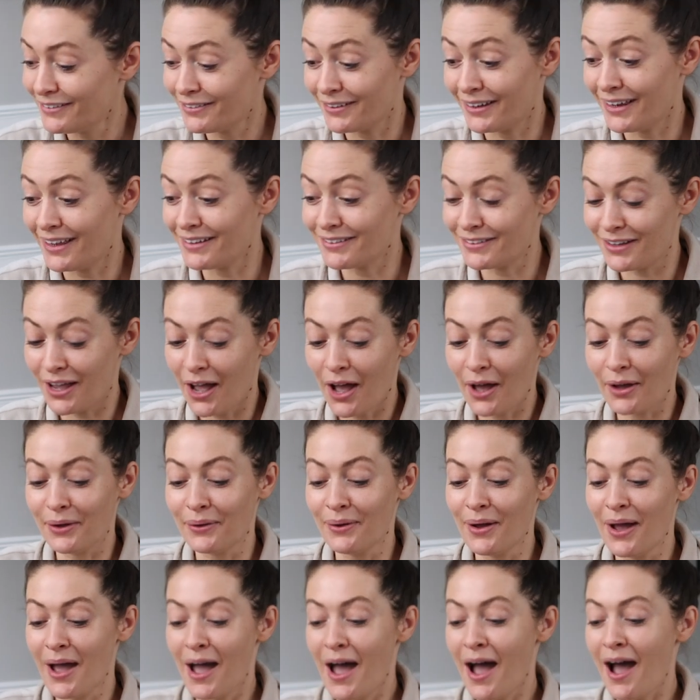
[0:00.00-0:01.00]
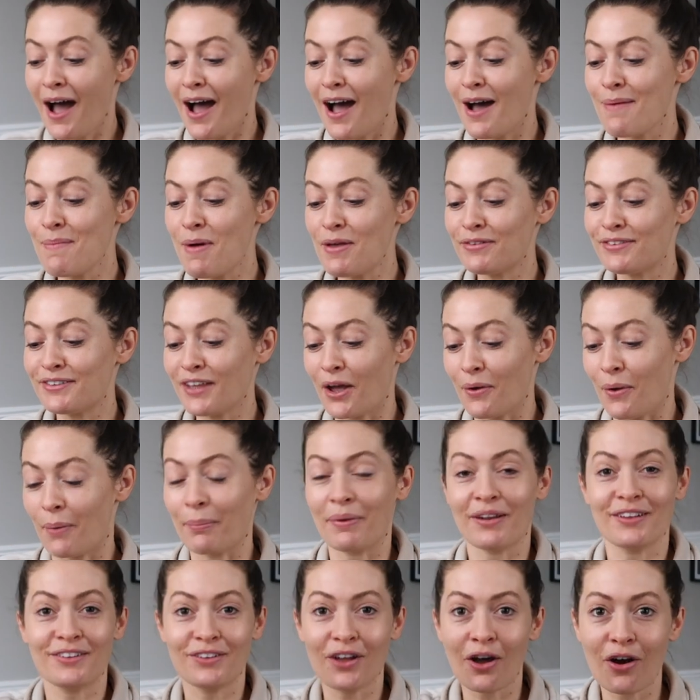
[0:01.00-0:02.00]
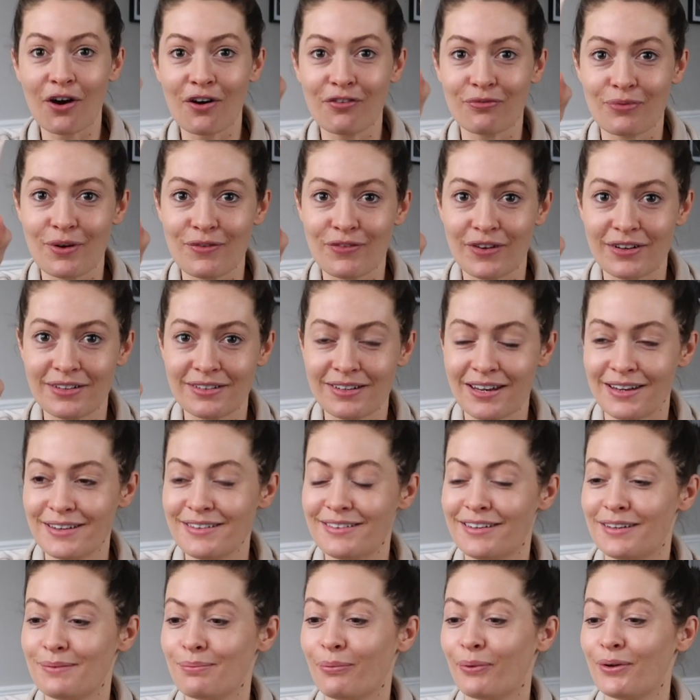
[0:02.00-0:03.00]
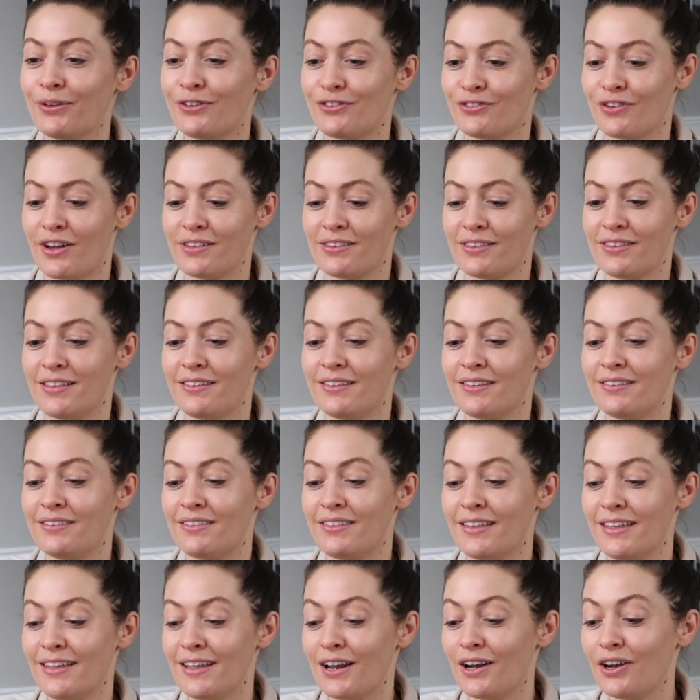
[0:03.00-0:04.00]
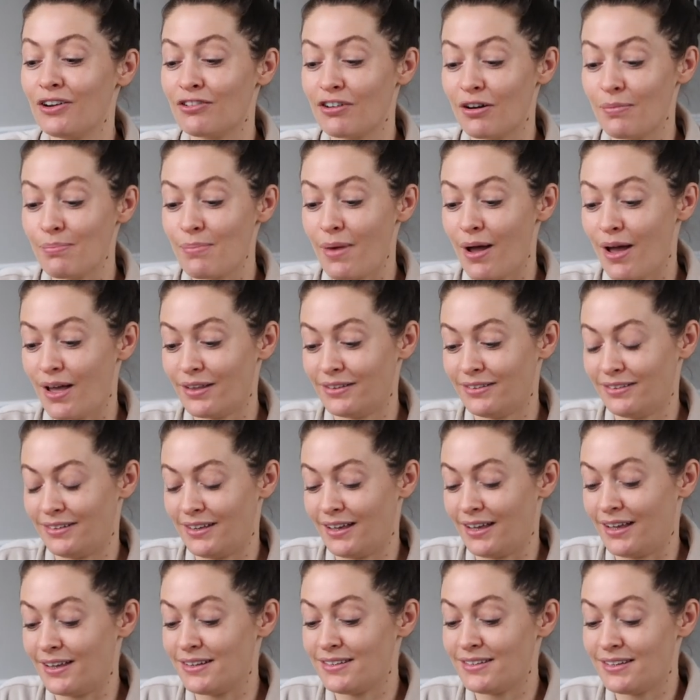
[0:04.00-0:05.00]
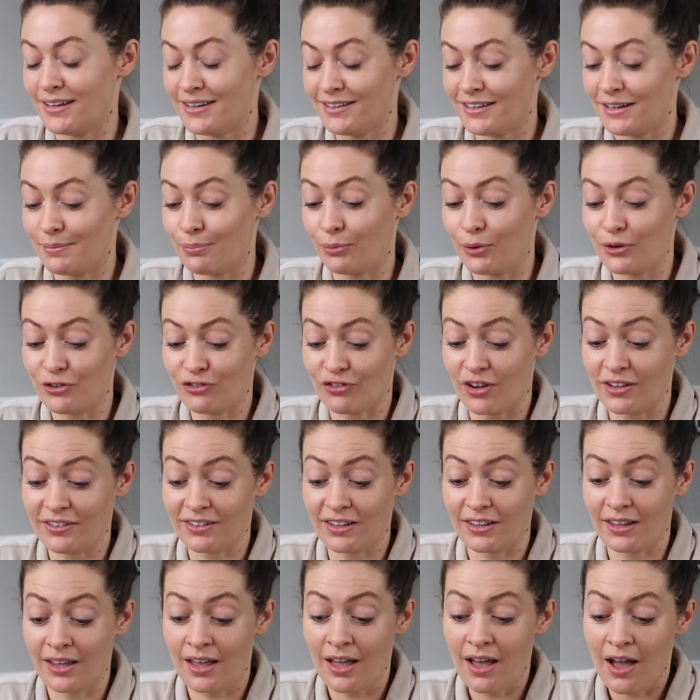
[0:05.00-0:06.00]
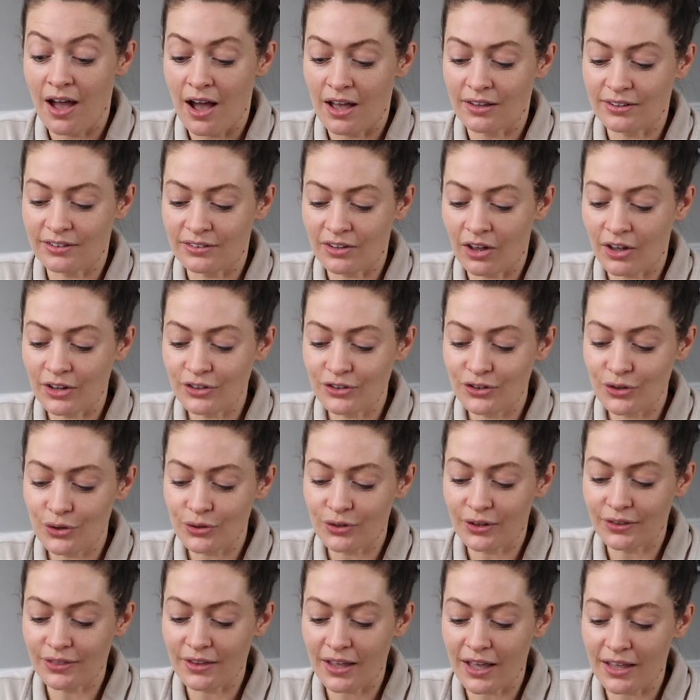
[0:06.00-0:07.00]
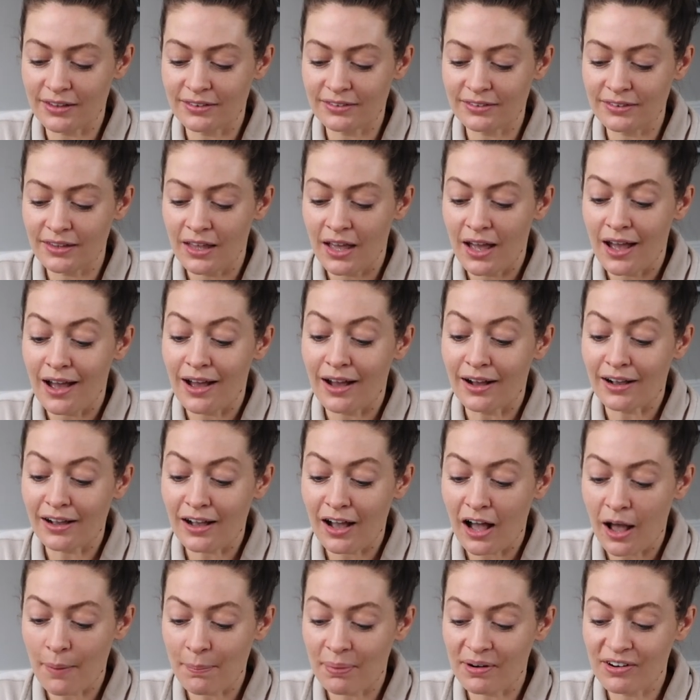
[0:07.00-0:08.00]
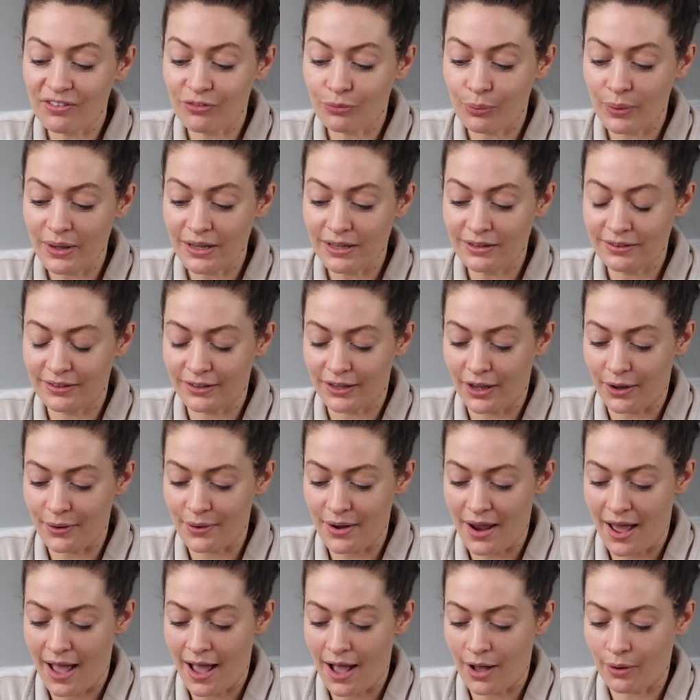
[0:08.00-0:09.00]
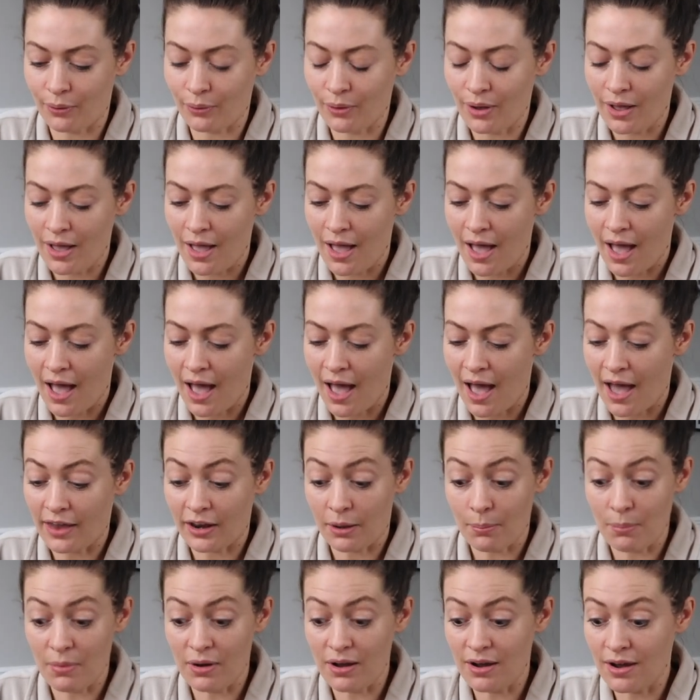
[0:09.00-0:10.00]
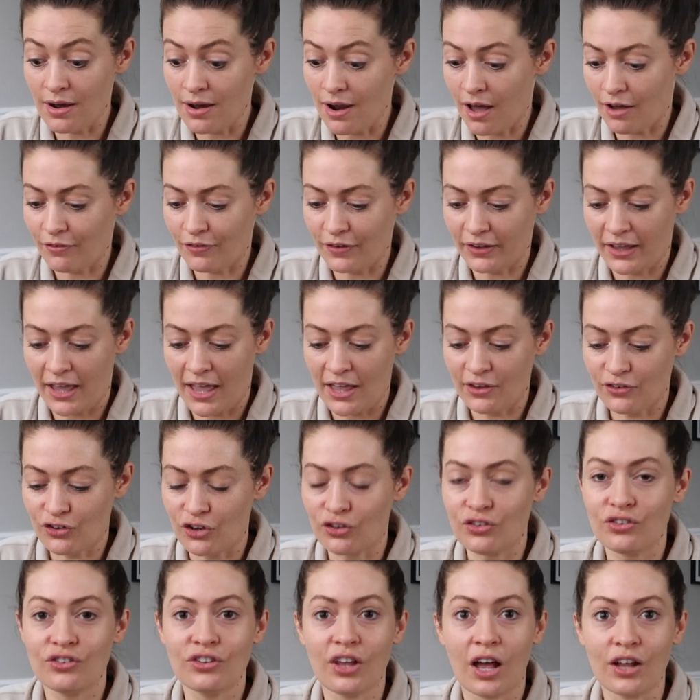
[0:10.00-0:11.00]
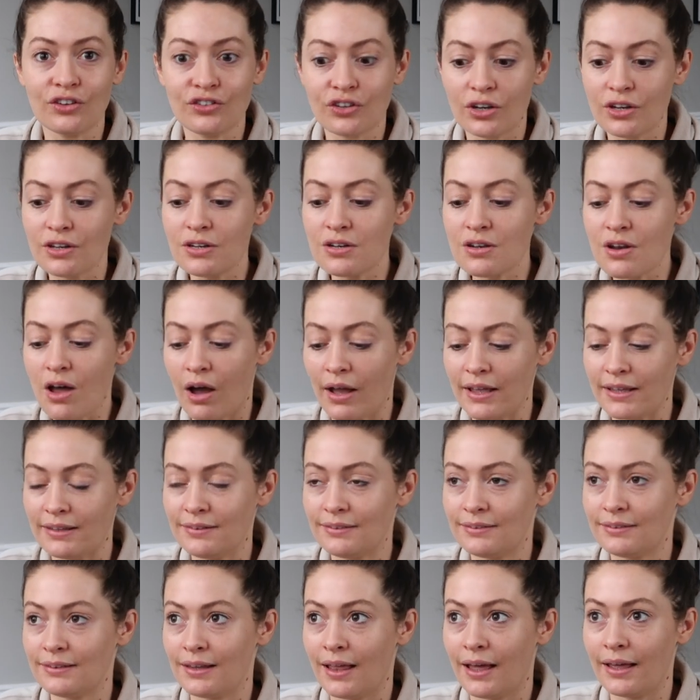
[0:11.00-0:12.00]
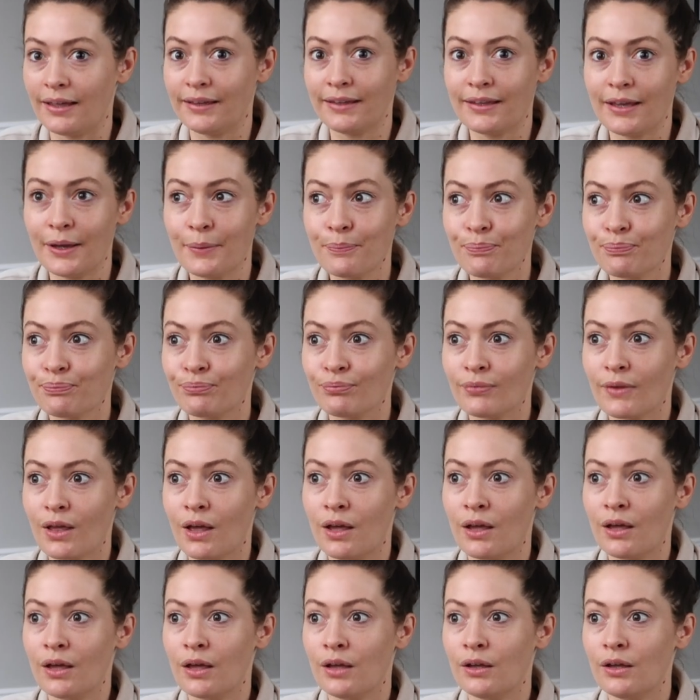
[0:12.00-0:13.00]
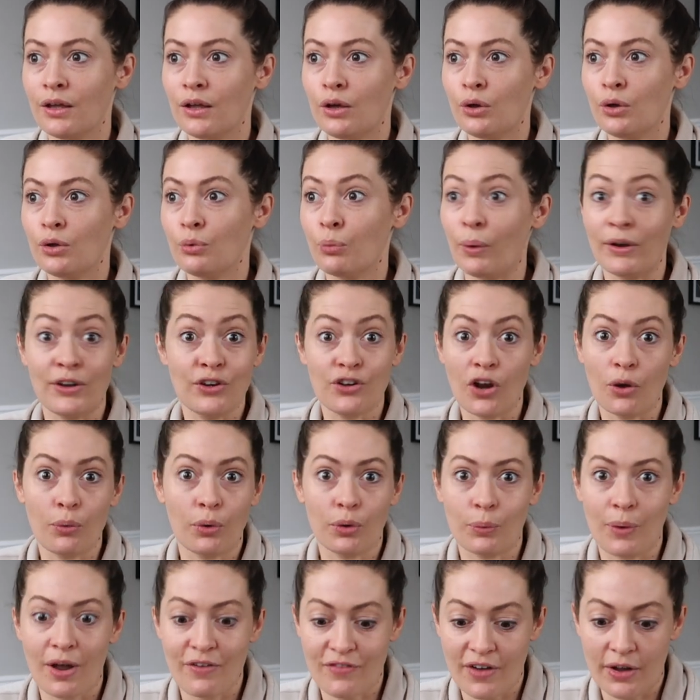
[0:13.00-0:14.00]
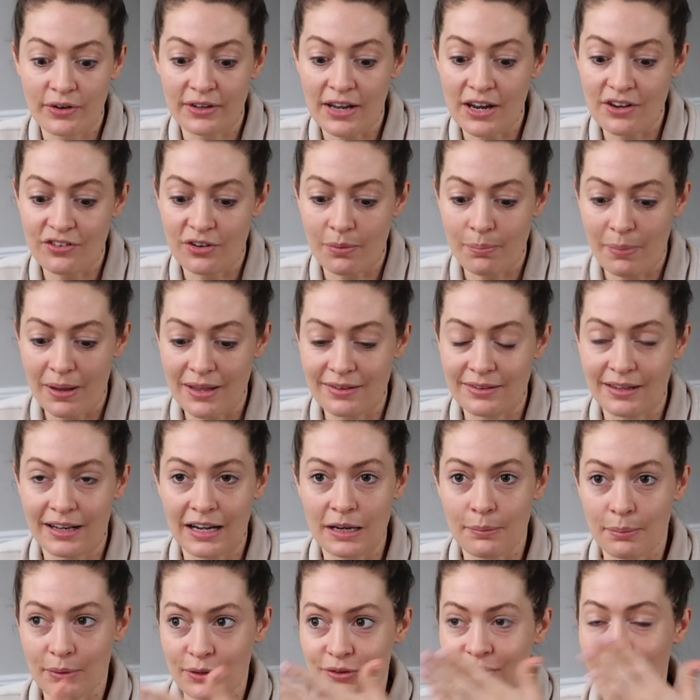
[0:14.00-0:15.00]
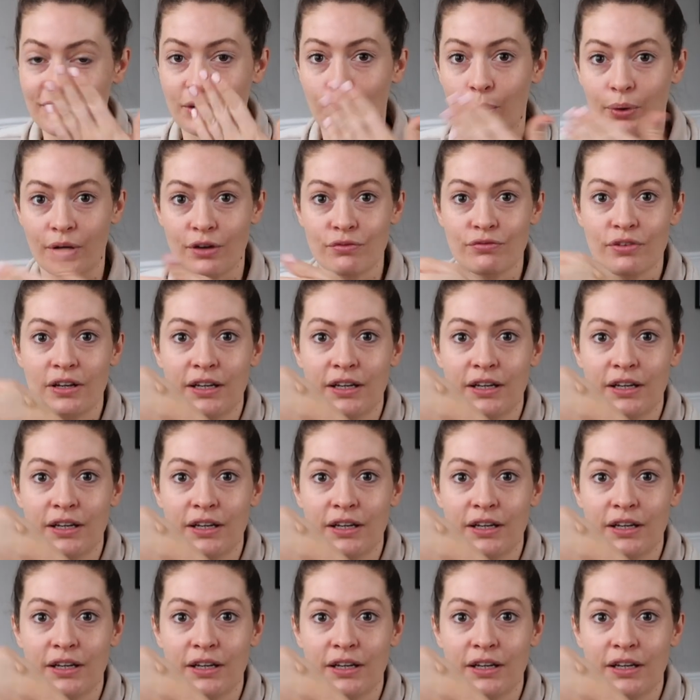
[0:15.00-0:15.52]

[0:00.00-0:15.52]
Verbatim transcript: so let's go. Um, so I'm gonna start off with a tinted moisturizer. This is the Laura Mercier tinted moisturizer. Started using this a couple of weeks ago now and I'm loving it. It's just such a nice like, when you don't wanna wear foundation basically, but you still want a